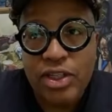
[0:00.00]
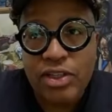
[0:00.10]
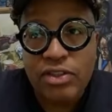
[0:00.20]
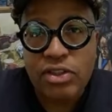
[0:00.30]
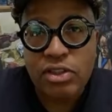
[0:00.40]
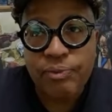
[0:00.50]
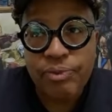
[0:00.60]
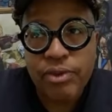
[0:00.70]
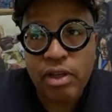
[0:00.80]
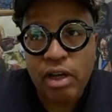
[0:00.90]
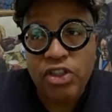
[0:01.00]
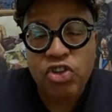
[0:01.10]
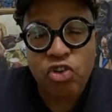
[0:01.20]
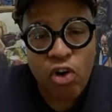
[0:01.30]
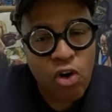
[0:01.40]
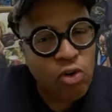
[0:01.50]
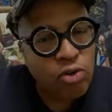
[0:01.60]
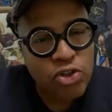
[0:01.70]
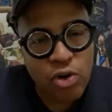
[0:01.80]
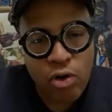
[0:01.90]
just a
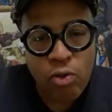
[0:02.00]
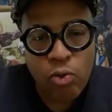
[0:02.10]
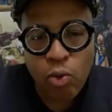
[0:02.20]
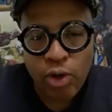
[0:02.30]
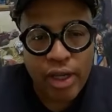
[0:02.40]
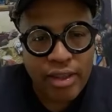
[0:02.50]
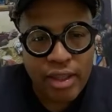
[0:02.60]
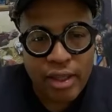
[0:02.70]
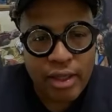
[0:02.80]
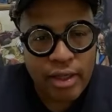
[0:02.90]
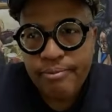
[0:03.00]
strong, strong work ethic.